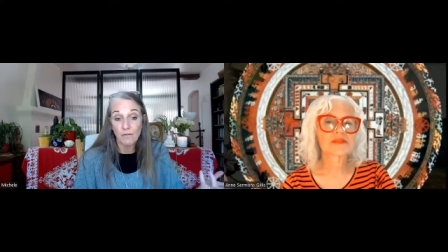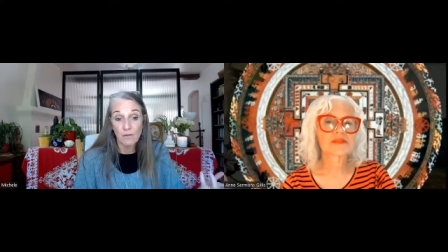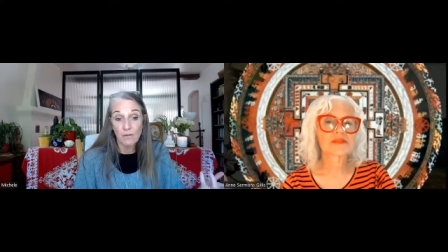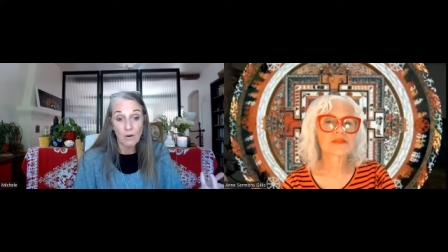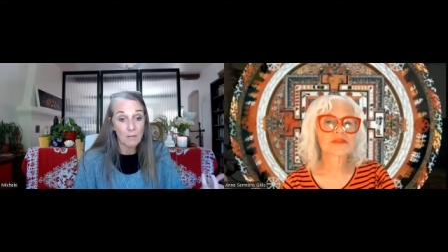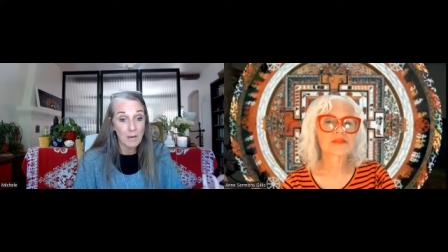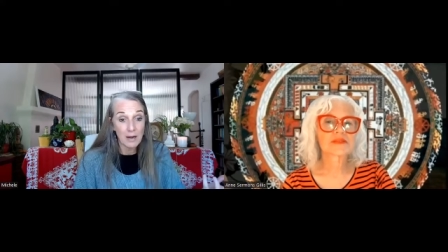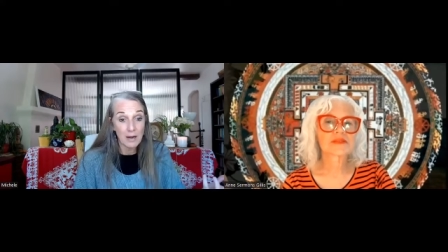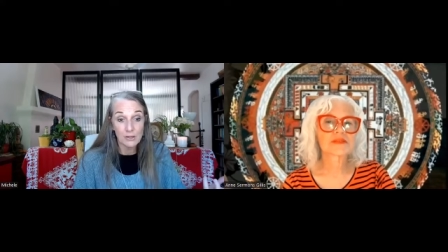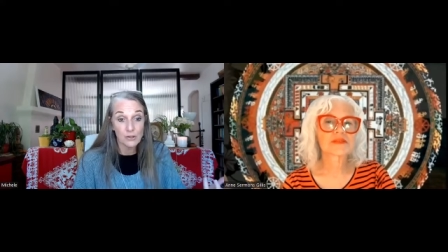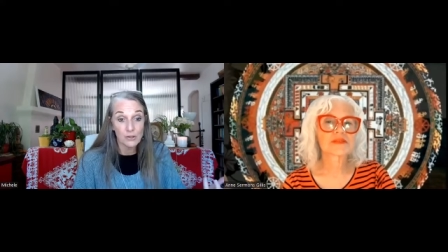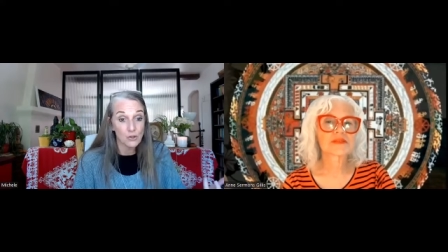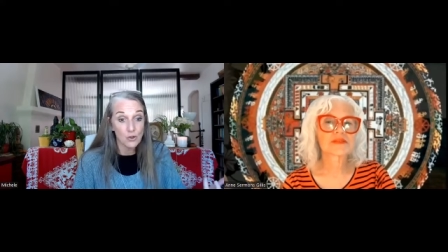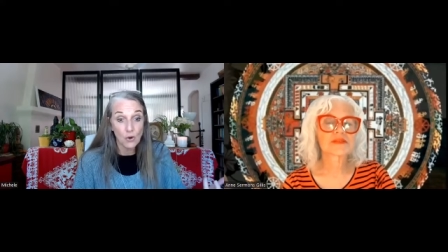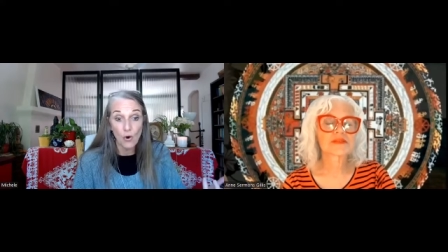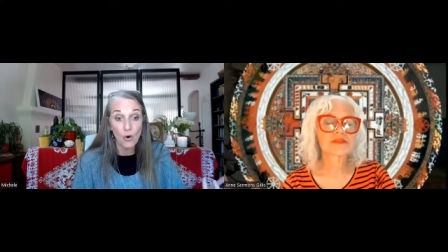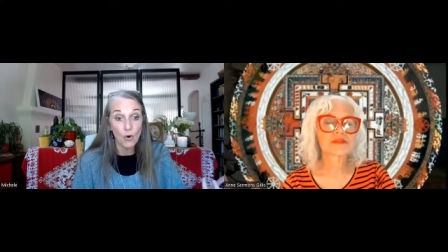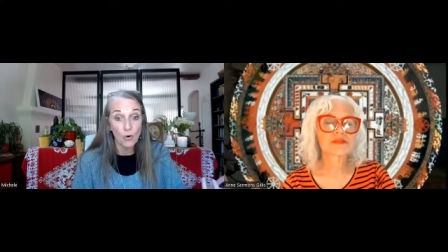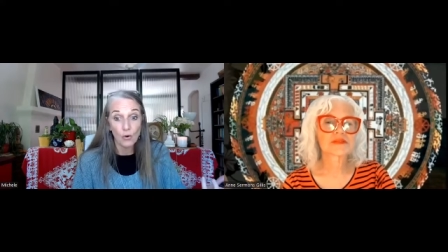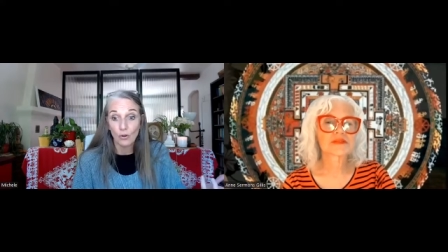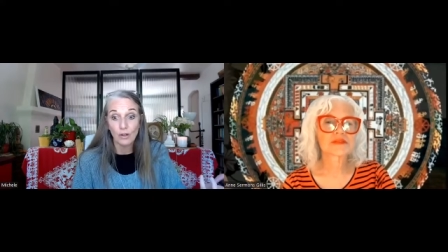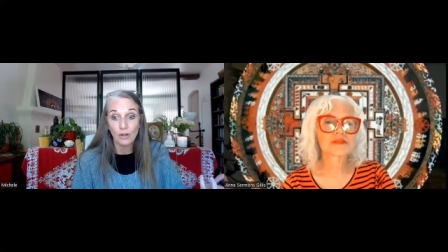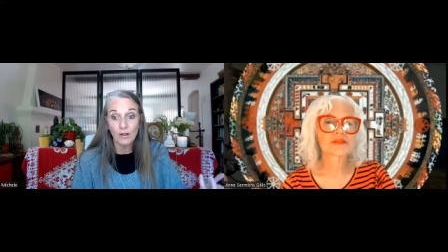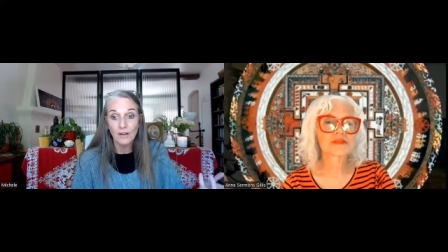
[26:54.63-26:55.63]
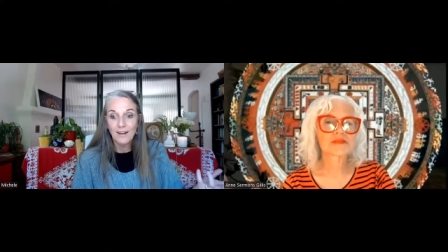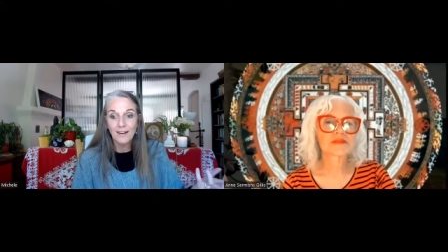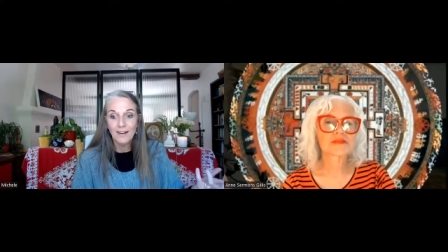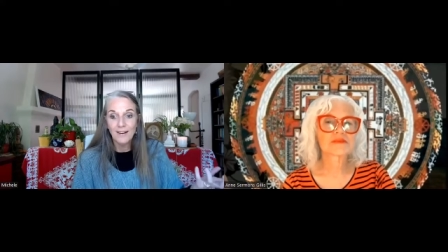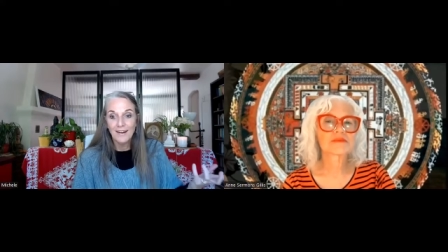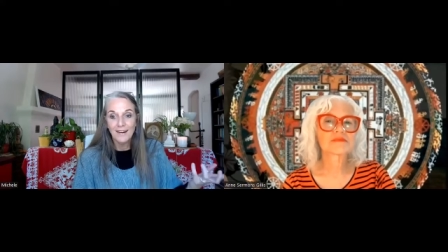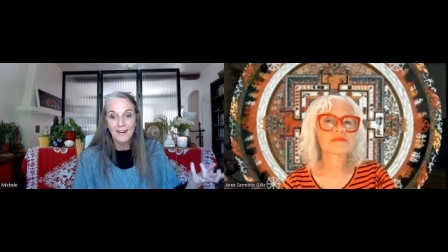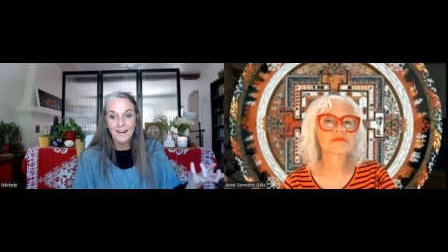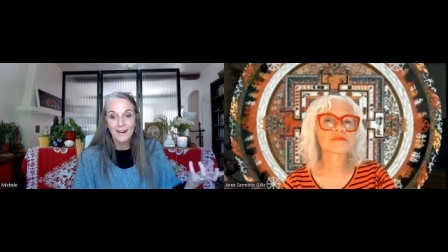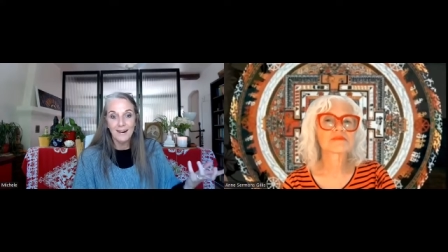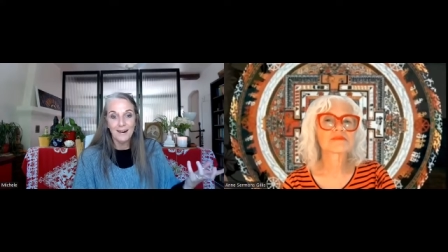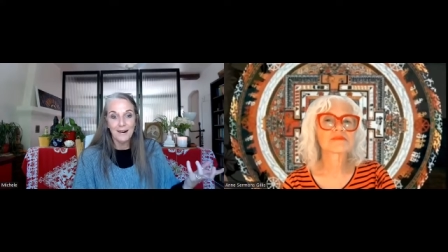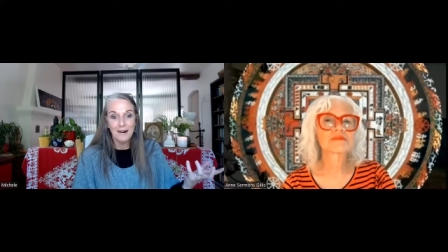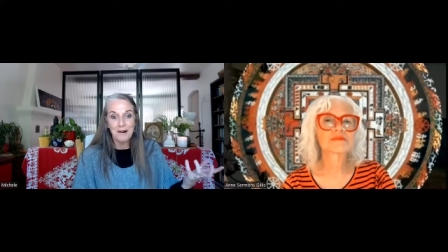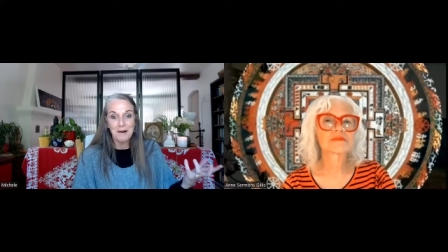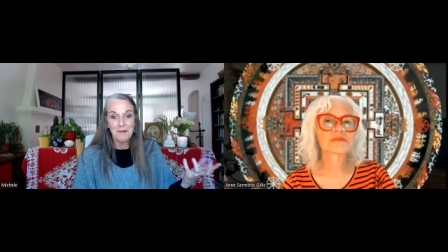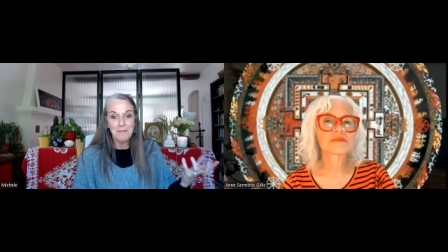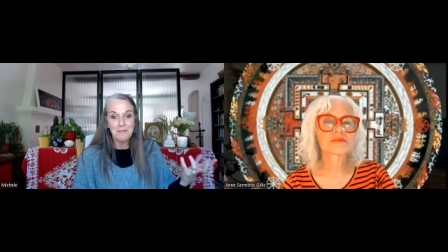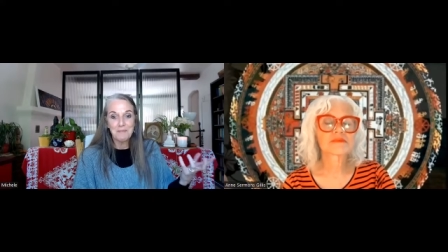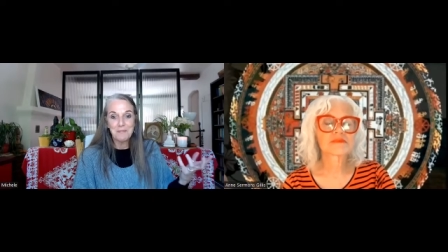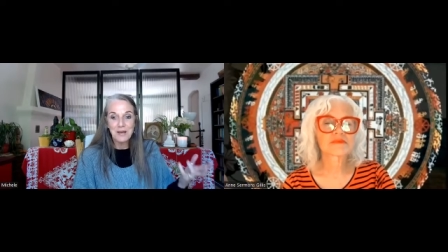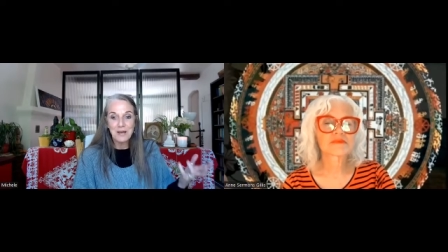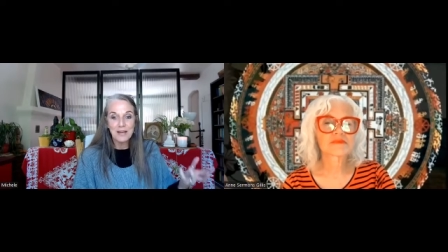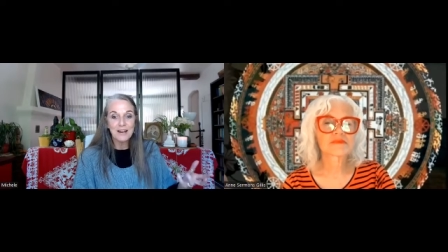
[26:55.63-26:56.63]
from my soul,
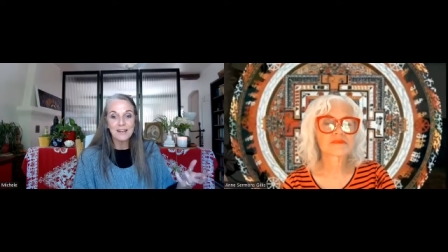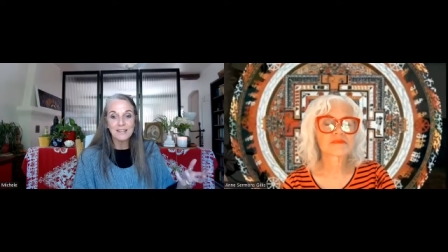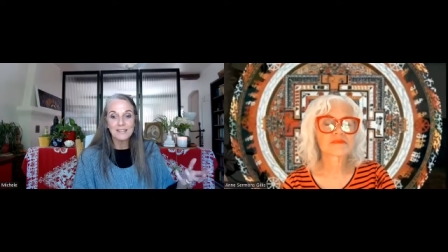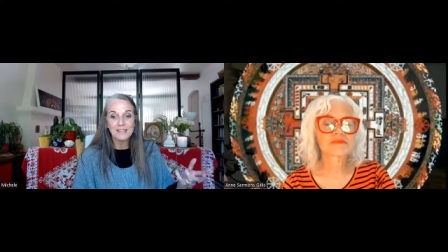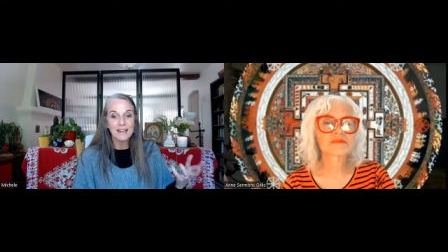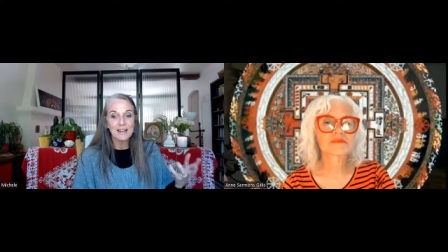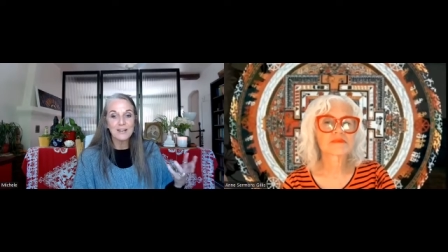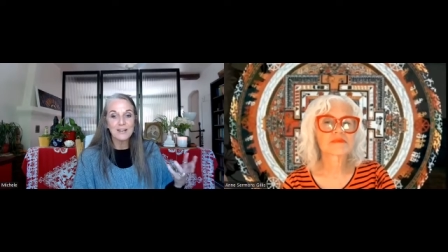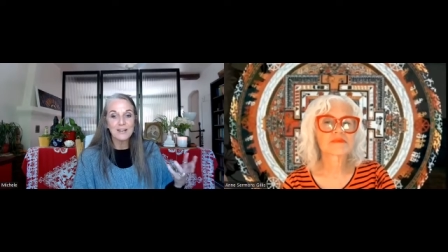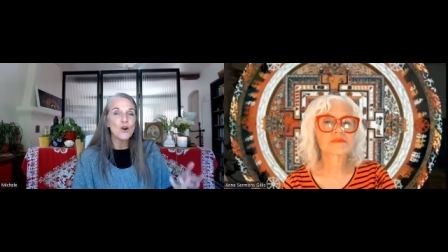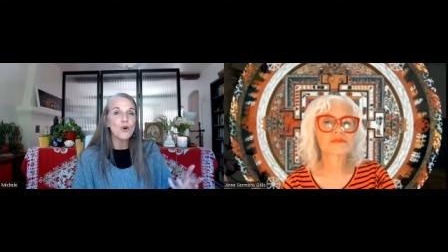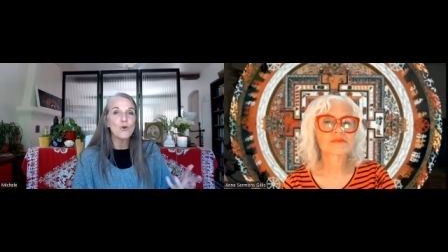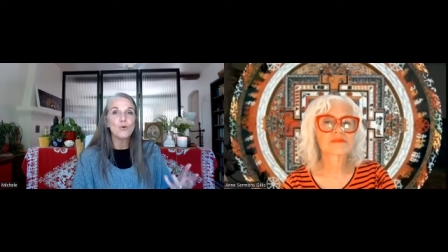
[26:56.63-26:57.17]
because I no